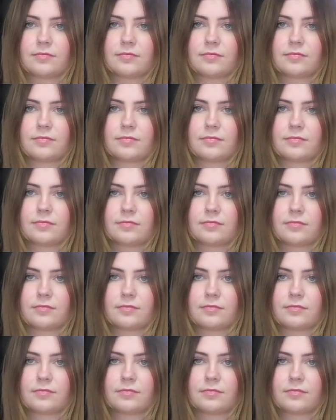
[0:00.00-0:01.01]

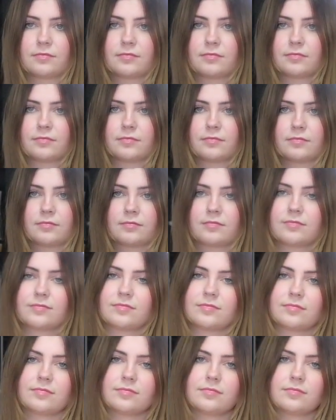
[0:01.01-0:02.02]

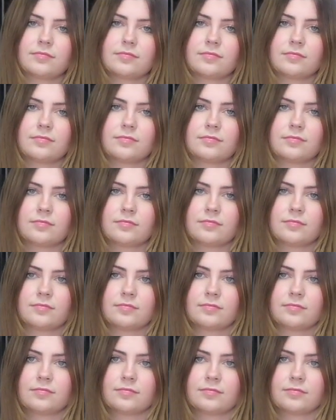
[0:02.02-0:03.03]

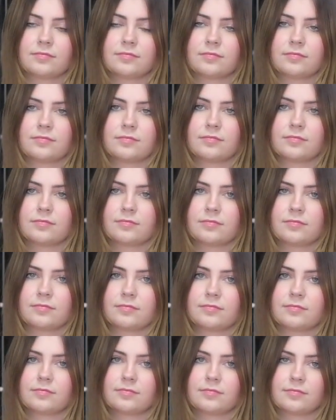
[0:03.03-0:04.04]

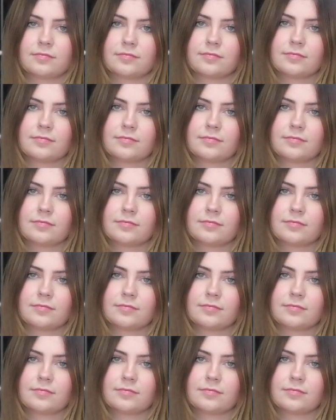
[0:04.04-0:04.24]
[no speech]